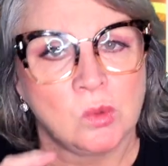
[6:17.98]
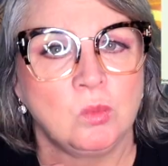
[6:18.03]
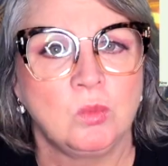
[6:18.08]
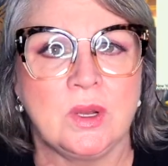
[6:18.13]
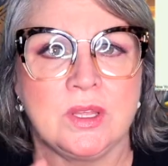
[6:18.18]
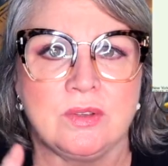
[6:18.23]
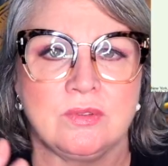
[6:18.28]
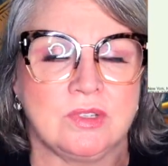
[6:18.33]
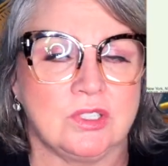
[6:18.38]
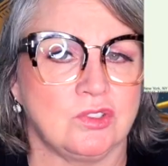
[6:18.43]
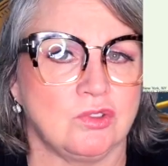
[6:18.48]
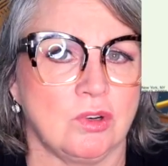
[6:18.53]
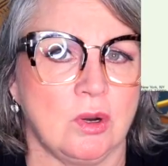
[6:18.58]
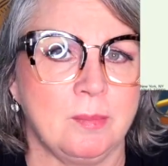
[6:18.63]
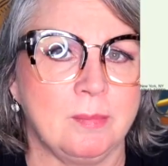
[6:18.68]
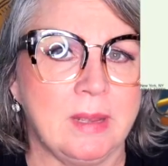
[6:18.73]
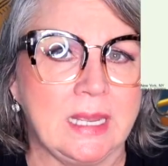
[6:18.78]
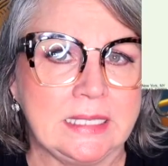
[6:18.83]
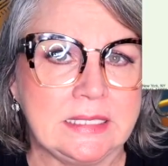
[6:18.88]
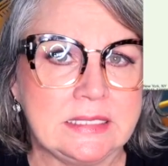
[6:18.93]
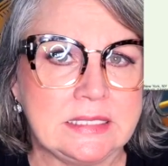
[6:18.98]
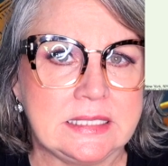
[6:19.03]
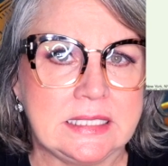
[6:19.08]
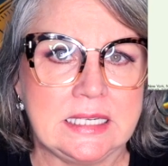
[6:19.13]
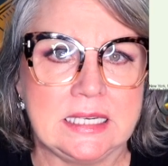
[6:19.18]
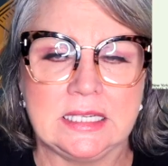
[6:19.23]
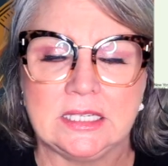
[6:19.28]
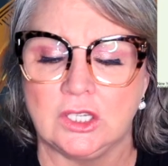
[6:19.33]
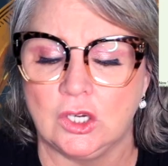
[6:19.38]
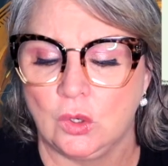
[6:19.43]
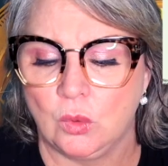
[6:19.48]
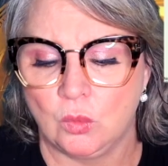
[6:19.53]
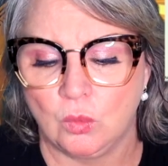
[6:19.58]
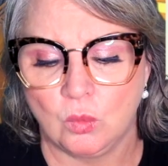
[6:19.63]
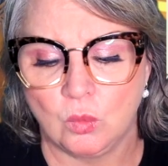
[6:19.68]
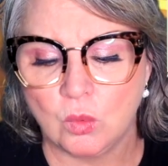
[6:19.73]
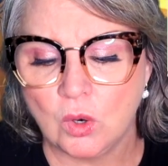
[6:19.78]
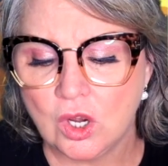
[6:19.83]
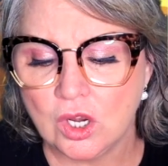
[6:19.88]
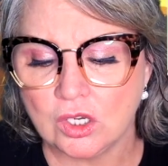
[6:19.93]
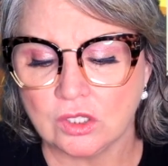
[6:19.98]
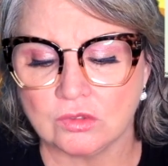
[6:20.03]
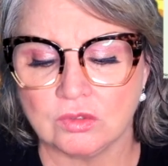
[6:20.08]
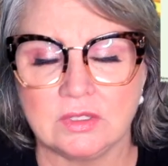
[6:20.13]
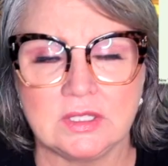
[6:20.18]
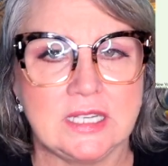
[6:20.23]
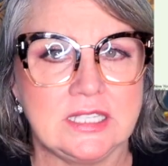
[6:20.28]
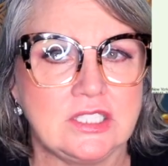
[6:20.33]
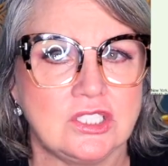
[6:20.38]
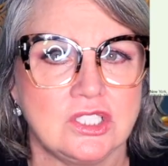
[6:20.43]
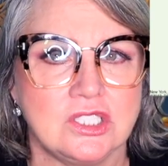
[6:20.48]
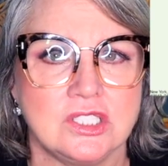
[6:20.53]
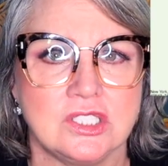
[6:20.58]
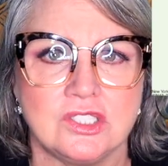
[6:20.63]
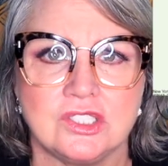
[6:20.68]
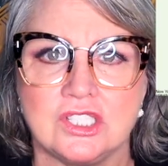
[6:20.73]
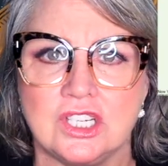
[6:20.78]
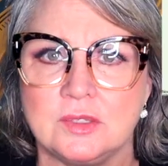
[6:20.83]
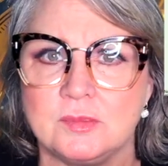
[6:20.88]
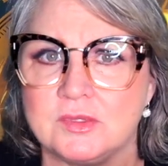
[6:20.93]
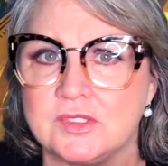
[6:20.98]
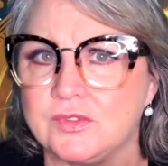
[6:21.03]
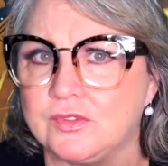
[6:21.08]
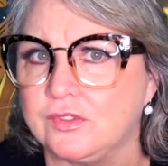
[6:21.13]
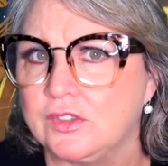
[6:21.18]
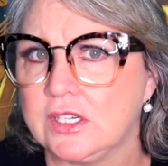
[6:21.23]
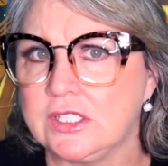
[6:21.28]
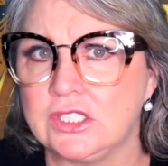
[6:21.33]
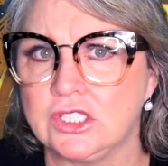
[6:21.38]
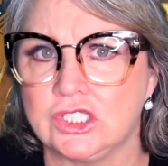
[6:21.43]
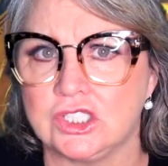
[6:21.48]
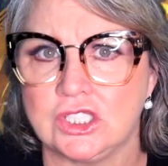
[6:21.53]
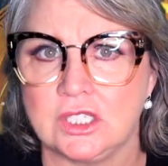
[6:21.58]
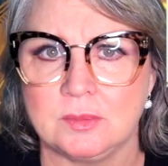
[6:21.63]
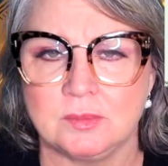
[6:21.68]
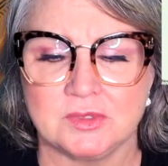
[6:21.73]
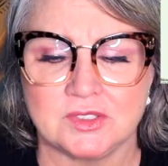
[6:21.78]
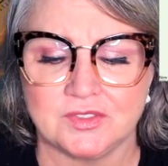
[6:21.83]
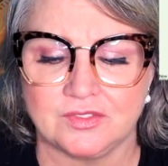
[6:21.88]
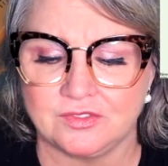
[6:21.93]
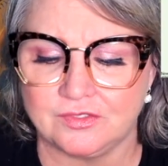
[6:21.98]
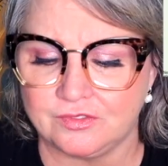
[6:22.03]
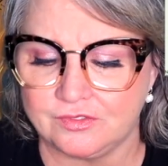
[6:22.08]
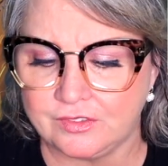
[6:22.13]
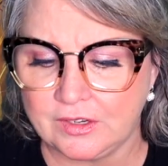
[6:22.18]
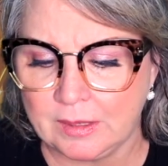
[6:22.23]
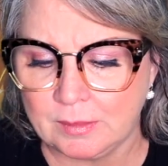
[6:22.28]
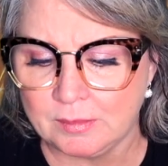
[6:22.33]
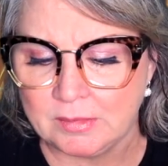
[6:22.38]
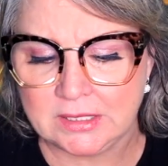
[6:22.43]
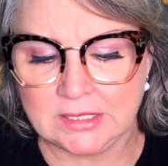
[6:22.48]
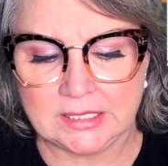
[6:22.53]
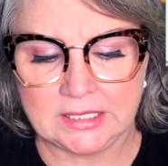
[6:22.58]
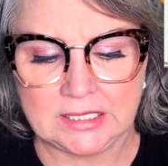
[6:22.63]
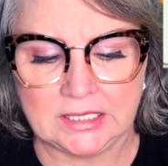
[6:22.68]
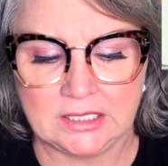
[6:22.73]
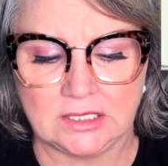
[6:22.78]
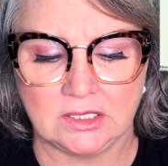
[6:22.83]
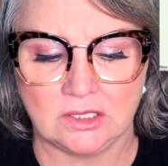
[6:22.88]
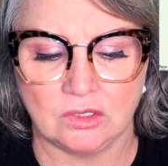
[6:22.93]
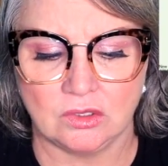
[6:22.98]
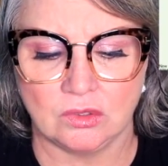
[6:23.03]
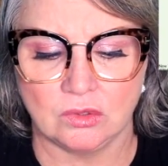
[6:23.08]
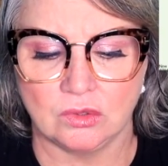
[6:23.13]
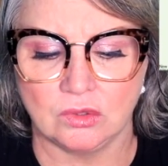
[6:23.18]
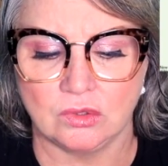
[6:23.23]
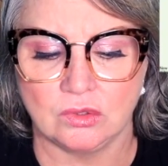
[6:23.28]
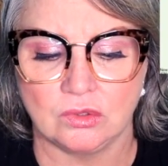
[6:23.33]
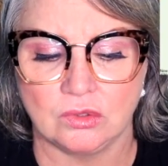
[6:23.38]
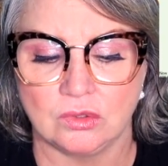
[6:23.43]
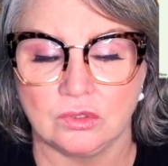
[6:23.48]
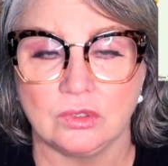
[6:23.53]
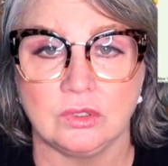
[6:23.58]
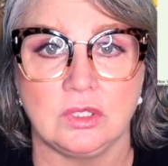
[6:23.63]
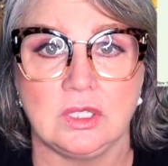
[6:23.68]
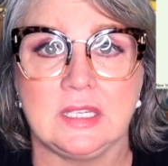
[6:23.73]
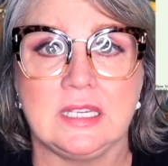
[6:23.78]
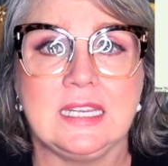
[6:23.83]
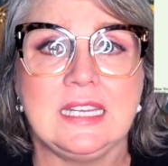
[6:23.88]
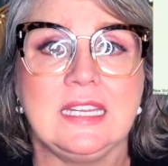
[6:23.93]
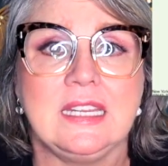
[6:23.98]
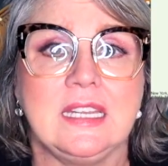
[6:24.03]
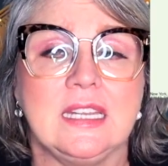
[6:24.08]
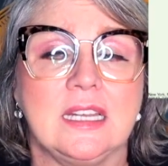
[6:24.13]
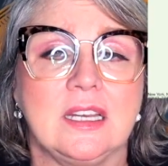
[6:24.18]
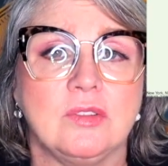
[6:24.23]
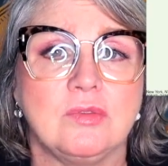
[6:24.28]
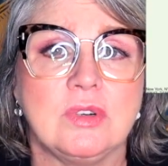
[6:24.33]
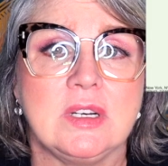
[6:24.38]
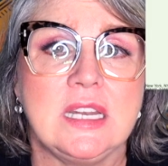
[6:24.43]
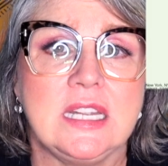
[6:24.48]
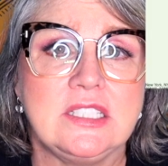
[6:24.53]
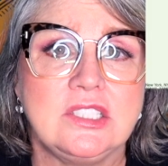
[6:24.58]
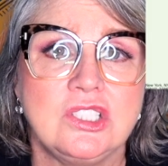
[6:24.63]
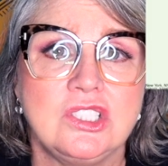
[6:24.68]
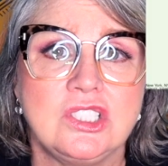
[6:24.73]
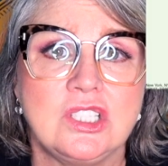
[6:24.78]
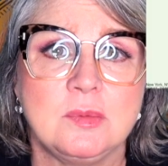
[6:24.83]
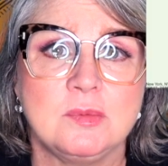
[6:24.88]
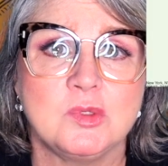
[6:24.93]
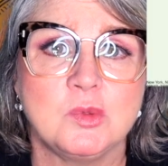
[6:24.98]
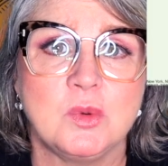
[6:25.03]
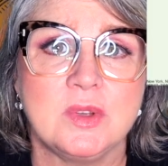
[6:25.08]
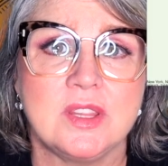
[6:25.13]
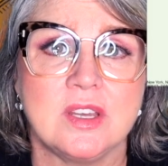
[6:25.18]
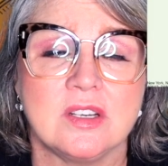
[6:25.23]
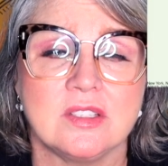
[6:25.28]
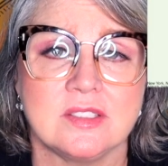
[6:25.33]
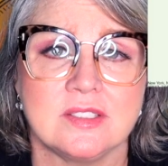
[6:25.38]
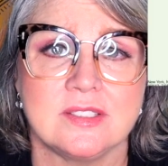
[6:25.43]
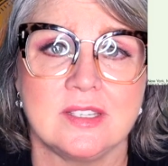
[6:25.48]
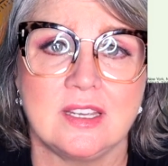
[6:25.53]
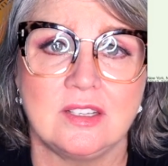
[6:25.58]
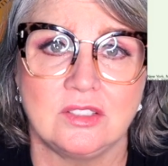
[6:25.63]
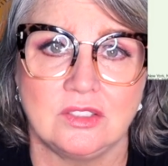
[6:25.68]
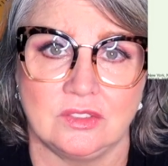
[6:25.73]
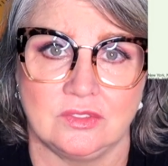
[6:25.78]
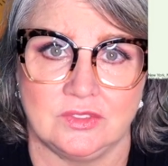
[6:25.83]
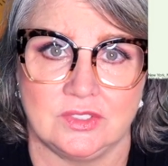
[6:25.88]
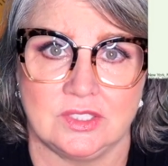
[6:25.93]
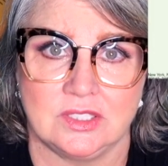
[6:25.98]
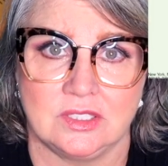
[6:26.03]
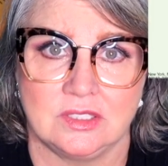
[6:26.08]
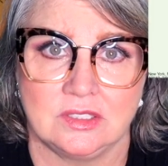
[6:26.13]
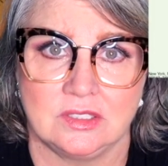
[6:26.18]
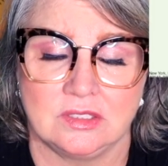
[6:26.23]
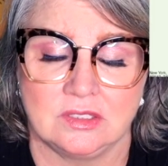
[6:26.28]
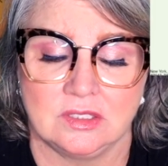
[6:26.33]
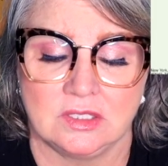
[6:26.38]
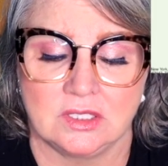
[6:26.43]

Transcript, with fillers: whether it's romantic, work relationships, friendships, family, or relationships with ourselves.